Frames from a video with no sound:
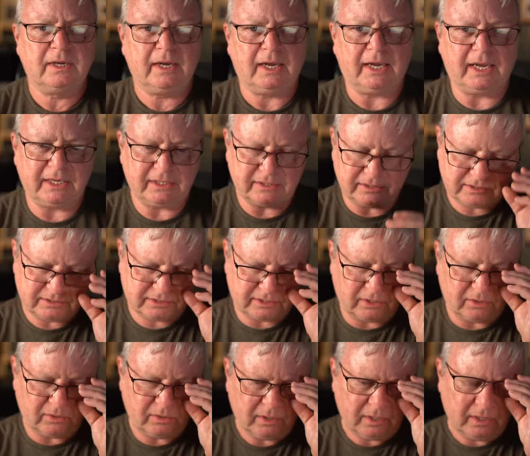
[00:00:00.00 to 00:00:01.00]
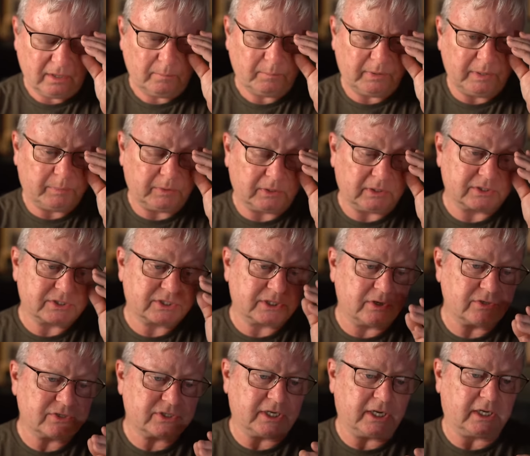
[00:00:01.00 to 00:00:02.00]
And so people
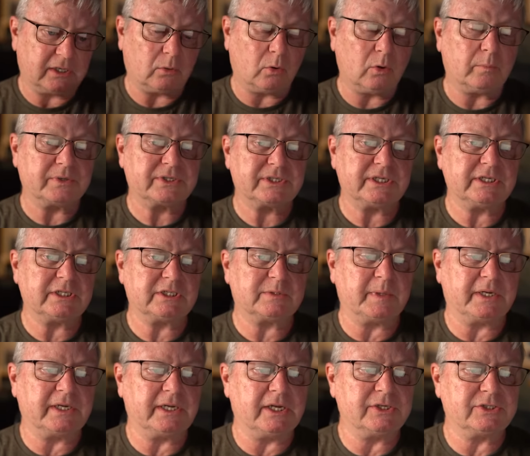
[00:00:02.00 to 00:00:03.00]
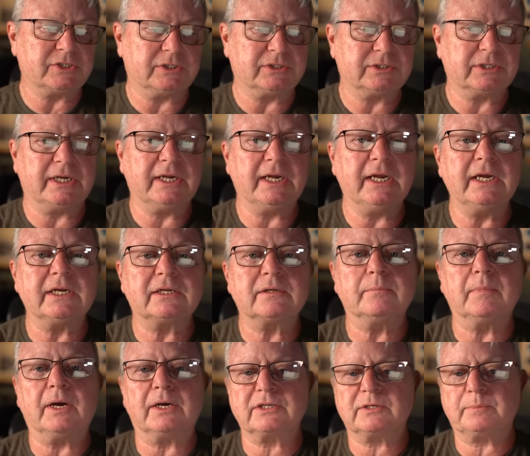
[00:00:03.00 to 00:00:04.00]
associate, oh, Mercedes-Benz engine, it
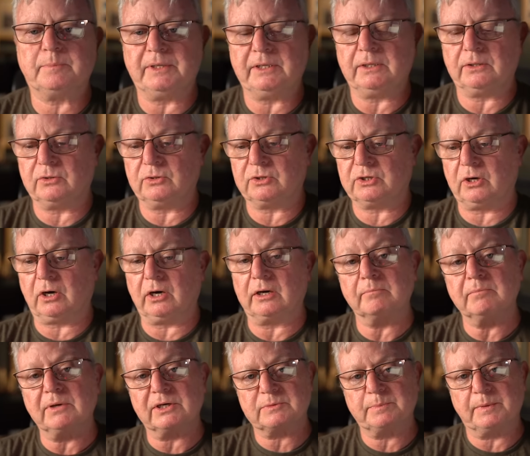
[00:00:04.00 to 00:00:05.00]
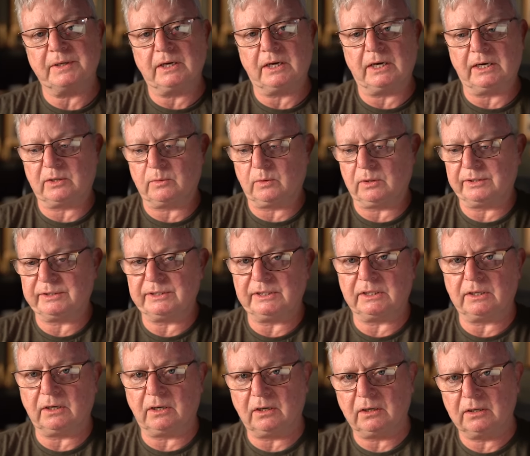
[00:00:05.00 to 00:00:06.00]
must be a good car, it must be a high-quality
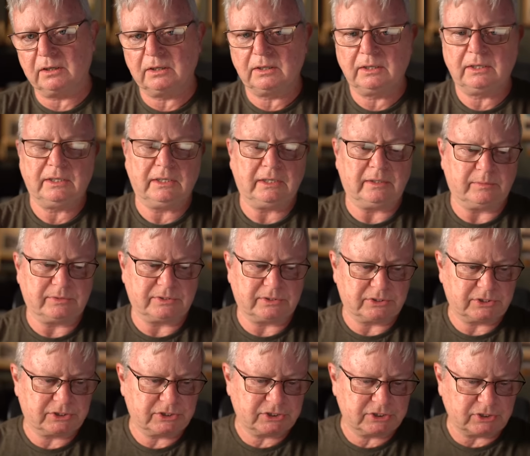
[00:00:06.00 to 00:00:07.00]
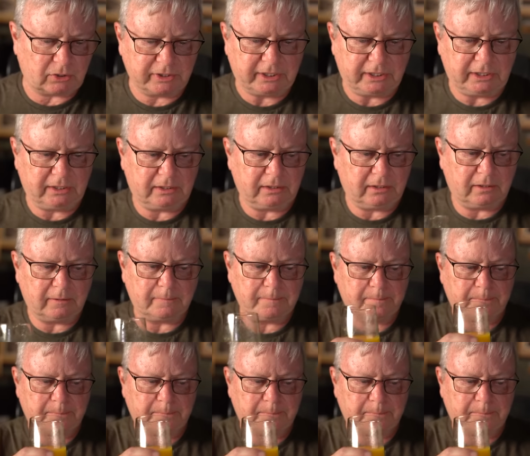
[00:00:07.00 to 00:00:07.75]
car. It was a shocking car.